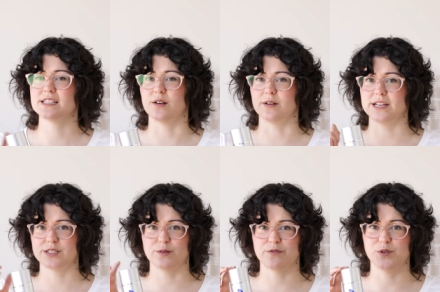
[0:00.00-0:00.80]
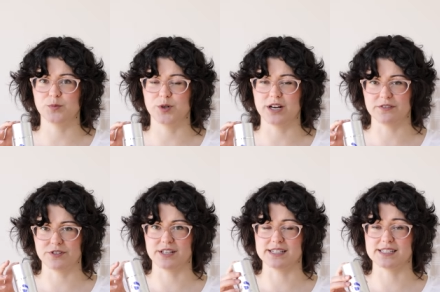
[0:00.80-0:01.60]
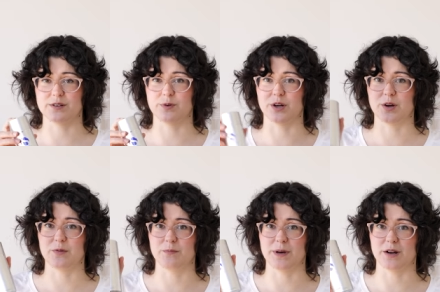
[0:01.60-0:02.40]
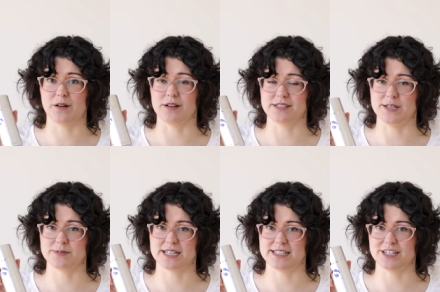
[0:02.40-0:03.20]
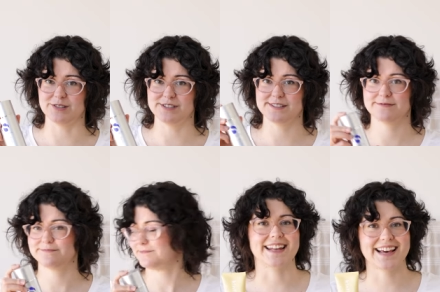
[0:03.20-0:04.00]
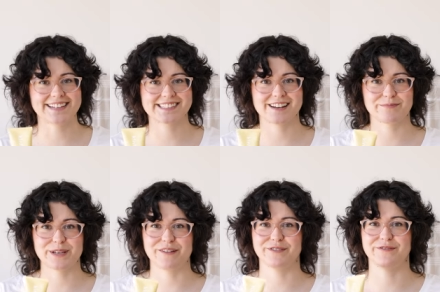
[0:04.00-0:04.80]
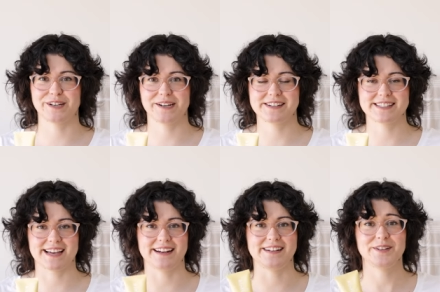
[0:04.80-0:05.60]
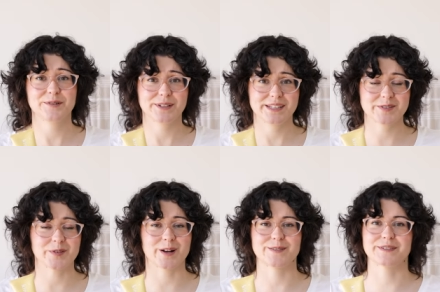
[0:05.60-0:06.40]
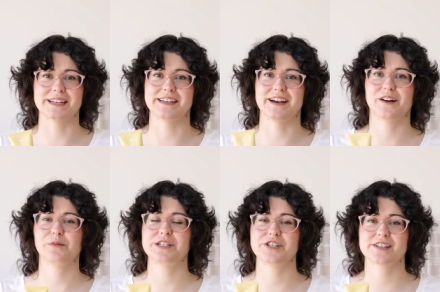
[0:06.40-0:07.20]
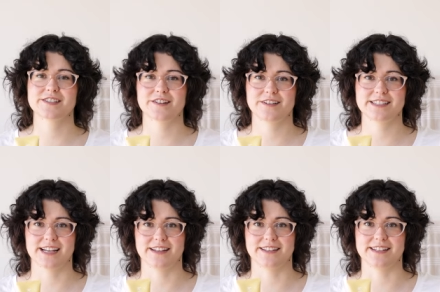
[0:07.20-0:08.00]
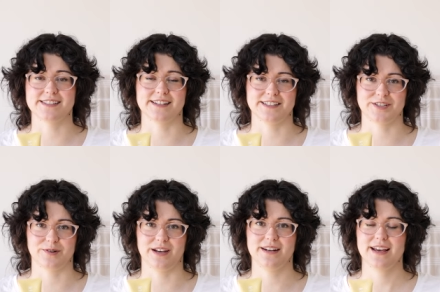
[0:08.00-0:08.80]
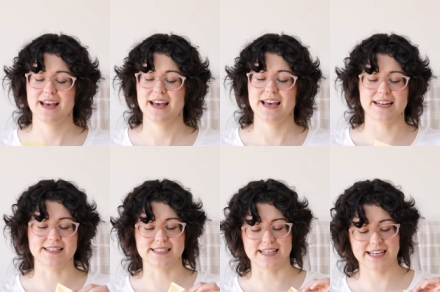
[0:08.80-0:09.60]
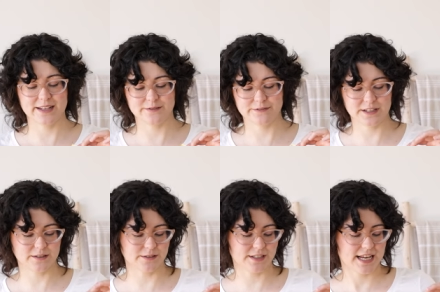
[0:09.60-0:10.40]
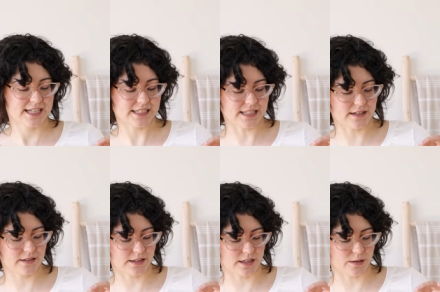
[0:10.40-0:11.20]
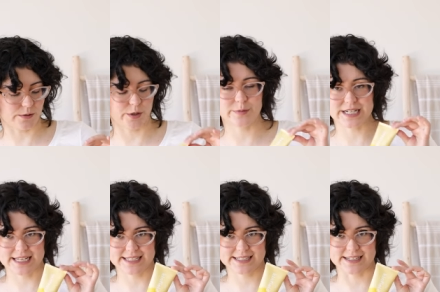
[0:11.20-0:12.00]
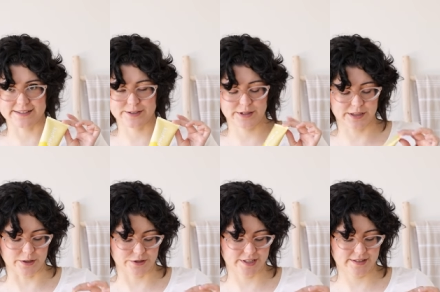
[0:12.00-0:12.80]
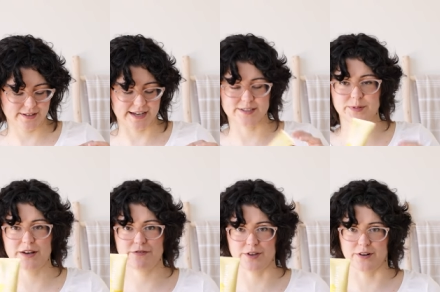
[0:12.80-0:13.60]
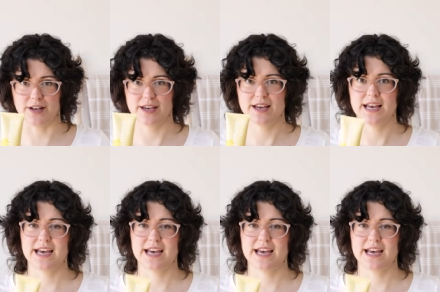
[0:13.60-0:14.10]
So I'll get to a few more after this that work better on deep skin tones. Next up, we have a very exciting new release for Art of Skincare. We just started selling this sunscreen. It is the Kinfield Sunglow Luminizing Sunscreen Lotion, SPF 30.